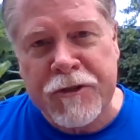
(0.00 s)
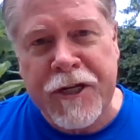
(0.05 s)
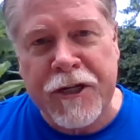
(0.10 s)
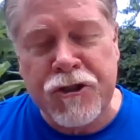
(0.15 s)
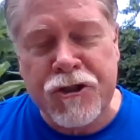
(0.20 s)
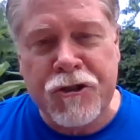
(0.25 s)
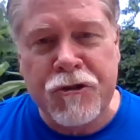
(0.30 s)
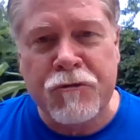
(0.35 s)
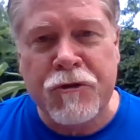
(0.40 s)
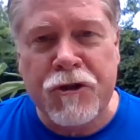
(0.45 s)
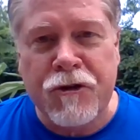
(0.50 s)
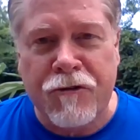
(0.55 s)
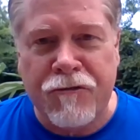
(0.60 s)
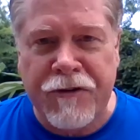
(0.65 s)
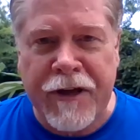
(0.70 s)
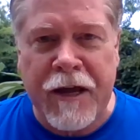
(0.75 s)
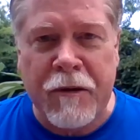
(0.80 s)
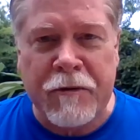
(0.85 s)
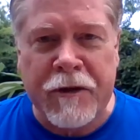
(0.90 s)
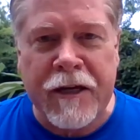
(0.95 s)
you and your
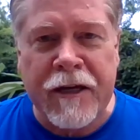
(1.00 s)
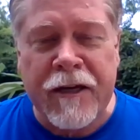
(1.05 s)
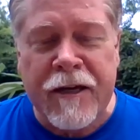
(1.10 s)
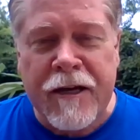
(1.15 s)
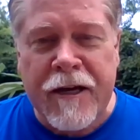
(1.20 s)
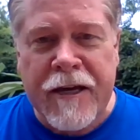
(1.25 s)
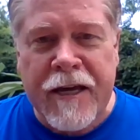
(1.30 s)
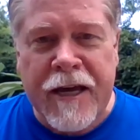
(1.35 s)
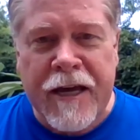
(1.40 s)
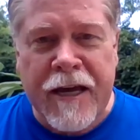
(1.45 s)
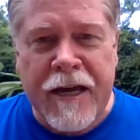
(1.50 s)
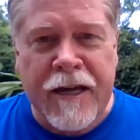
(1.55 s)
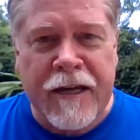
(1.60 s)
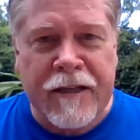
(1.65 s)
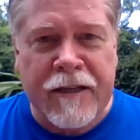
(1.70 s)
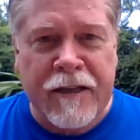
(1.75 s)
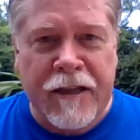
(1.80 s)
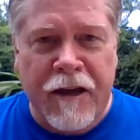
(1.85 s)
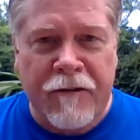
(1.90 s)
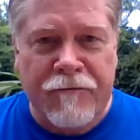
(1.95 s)
family and
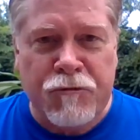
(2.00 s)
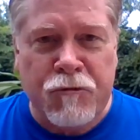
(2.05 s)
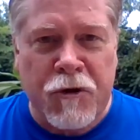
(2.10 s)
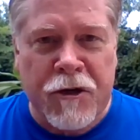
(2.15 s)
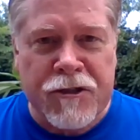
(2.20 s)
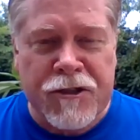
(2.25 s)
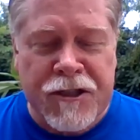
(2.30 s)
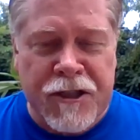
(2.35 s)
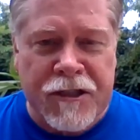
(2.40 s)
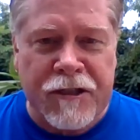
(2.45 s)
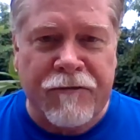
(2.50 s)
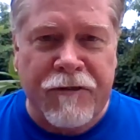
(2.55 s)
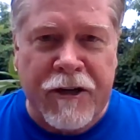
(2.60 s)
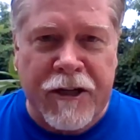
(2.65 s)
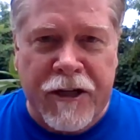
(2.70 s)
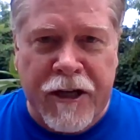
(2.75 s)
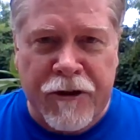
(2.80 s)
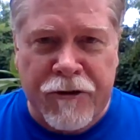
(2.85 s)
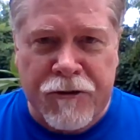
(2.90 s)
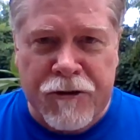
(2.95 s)
loved ones, significant
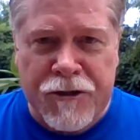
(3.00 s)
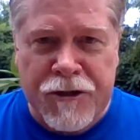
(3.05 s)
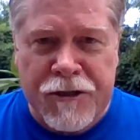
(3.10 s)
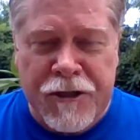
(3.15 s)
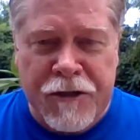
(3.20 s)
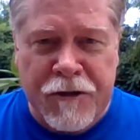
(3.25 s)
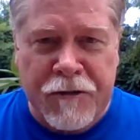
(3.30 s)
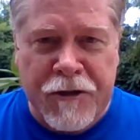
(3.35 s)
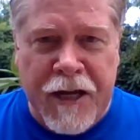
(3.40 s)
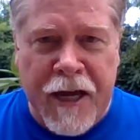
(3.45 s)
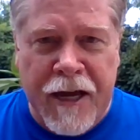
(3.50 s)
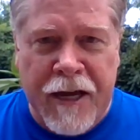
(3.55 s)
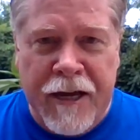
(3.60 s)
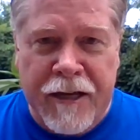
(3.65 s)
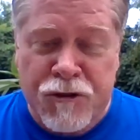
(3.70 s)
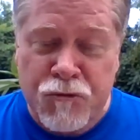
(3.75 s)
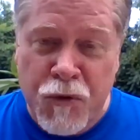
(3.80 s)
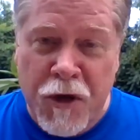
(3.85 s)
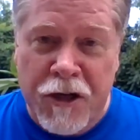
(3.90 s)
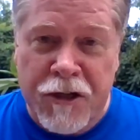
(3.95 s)
others, okay, as
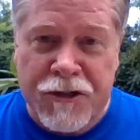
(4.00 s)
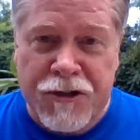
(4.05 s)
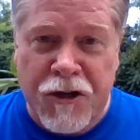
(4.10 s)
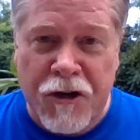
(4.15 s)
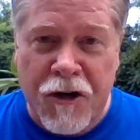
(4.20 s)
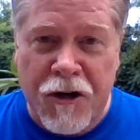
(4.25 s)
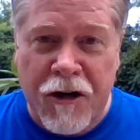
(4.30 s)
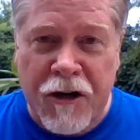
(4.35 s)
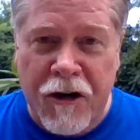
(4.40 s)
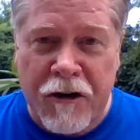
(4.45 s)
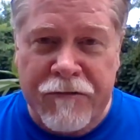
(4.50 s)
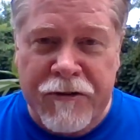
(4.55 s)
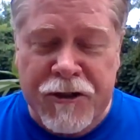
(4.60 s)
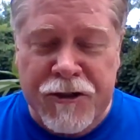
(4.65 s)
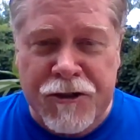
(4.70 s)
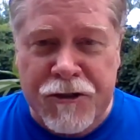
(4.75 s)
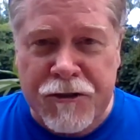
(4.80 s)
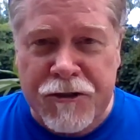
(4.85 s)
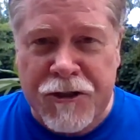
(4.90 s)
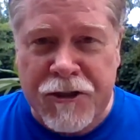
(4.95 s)
well as our
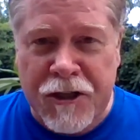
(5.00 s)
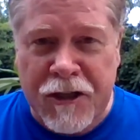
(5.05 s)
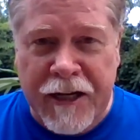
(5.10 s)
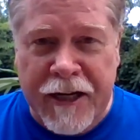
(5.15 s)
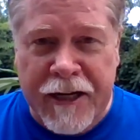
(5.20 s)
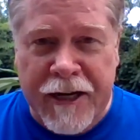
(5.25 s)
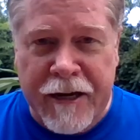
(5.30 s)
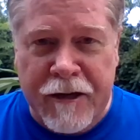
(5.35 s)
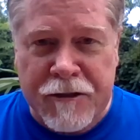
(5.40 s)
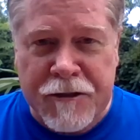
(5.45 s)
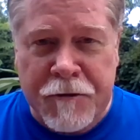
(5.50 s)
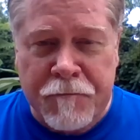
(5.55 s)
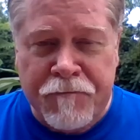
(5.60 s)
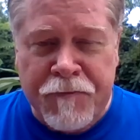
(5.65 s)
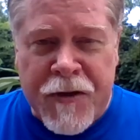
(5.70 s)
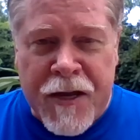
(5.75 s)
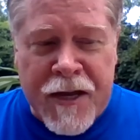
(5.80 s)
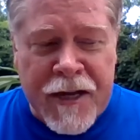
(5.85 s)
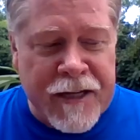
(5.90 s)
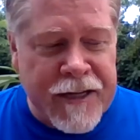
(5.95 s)
visitors at the Lighthouse.
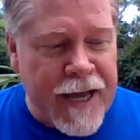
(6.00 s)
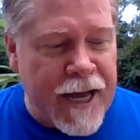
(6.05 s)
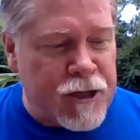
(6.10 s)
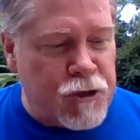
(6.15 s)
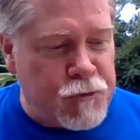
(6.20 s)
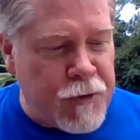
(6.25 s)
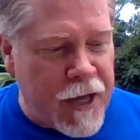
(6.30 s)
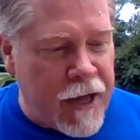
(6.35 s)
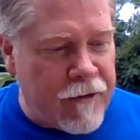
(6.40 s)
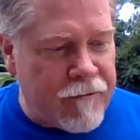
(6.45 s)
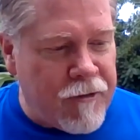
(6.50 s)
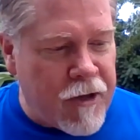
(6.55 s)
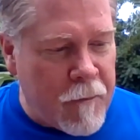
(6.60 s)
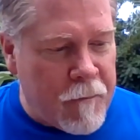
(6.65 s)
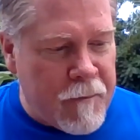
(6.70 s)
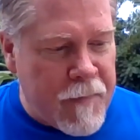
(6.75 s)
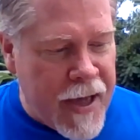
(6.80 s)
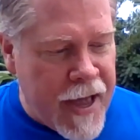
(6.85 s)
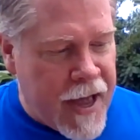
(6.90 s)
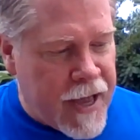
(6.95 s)
Next, we have
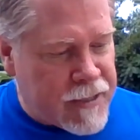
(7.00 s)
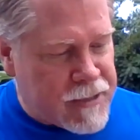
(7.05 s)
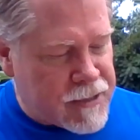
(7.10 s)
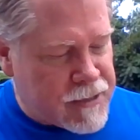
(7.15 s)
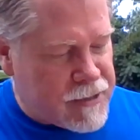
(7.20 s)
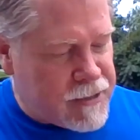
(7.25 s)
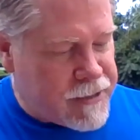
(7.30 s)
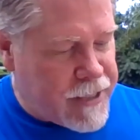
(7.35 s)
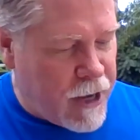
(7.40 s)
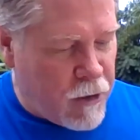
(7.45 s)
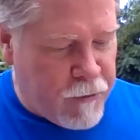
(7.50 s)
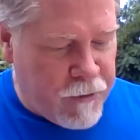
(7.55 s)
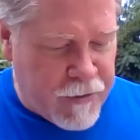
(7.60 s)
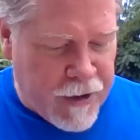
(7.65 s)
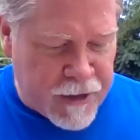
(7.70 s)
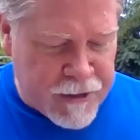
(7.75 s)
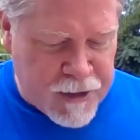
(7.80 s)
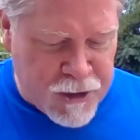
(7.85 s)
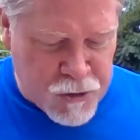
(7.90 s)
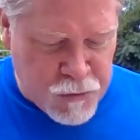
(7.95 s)
masks. Now, we've
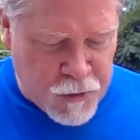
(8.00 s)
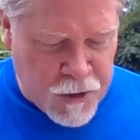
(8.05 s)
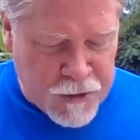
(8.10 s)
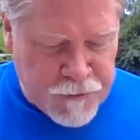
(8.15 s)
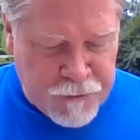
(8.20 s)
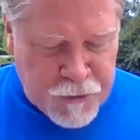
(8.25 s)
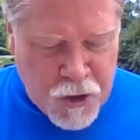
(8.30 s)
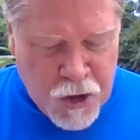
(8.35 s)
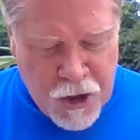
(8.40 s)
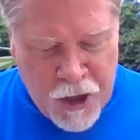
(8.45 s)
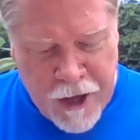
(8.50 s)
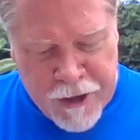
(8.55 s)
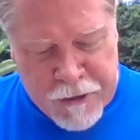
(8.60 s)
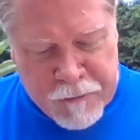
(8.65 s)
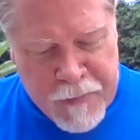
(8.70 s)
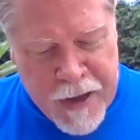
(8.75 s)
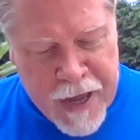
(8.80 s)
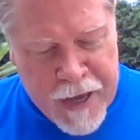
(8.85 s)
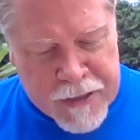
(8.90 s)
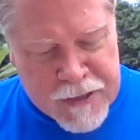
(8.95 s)
got these wonderful cloth
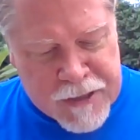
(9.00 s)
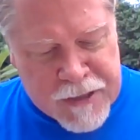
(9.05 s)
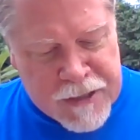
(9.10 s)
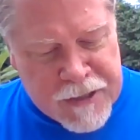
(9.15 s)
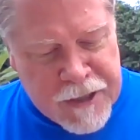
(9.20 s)
masks